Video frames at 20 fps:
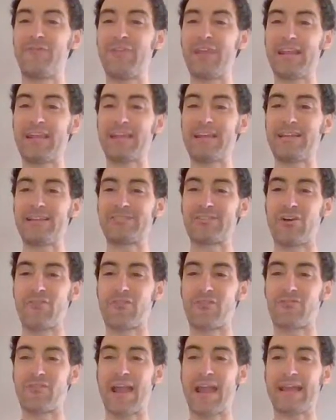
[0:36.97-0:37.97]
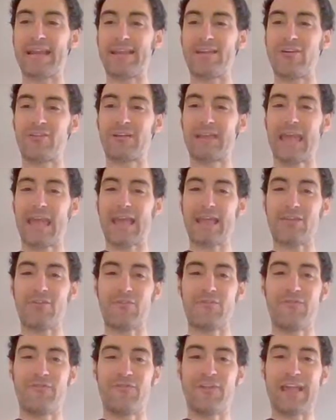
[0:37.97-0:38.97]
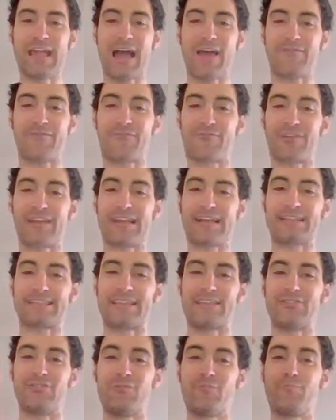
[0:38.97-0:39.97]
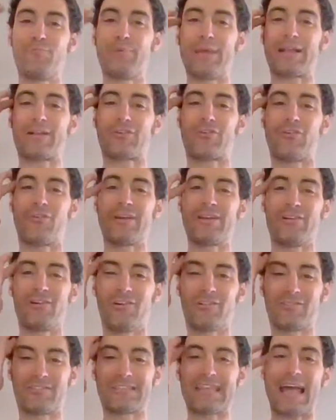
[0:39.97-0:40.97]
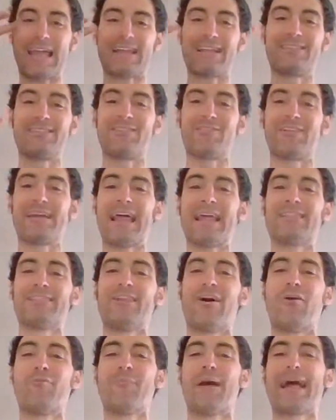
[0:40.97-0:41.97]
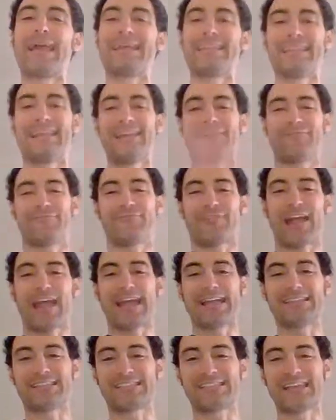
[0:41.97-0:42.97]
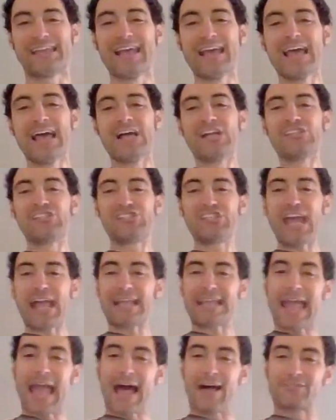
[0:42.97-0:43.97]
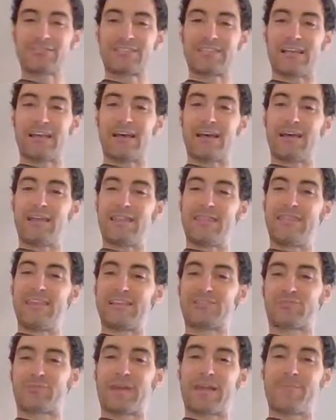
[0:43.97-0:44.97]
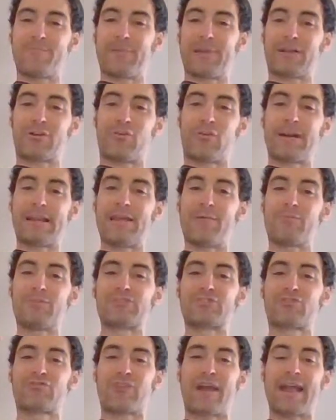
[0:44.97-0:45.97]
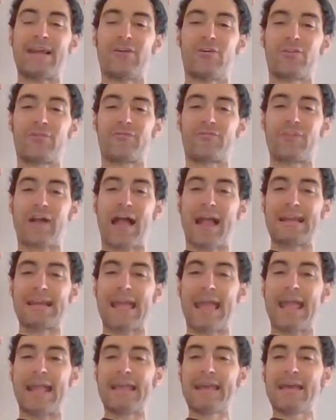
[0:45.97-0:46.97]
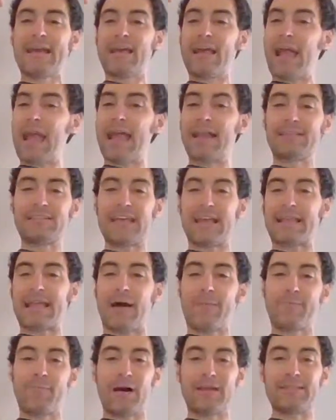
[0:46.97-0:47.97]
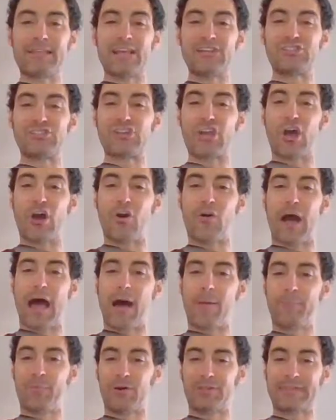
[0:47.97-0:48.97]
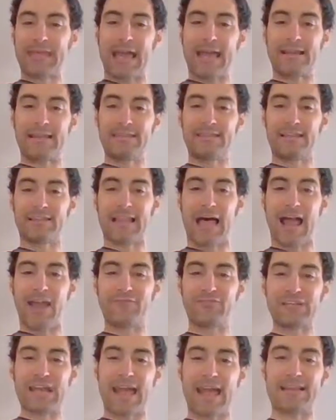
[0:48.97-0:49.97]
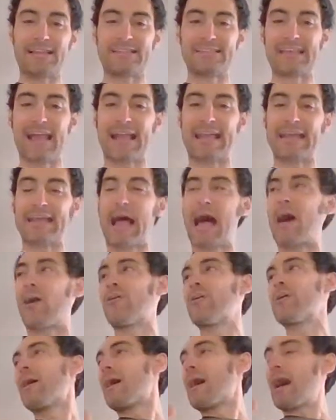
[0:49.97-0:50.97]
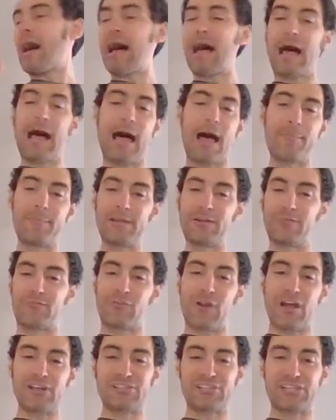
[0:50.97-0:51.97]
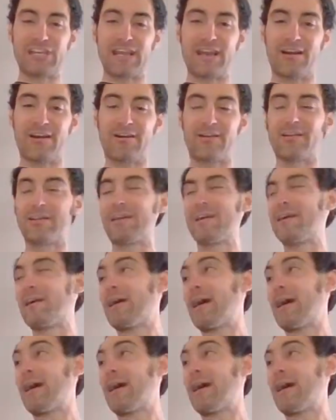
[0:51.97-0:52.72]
Fitting in is overrated. Okay, you fiat freaks and you Bitcoin holders, how you doing? Hello, my elite friends. Check out This Week in Bitcoin. It was great on Friday. And check out Monday's show. I'll put that in the live chat in a second. I'm in a rush here.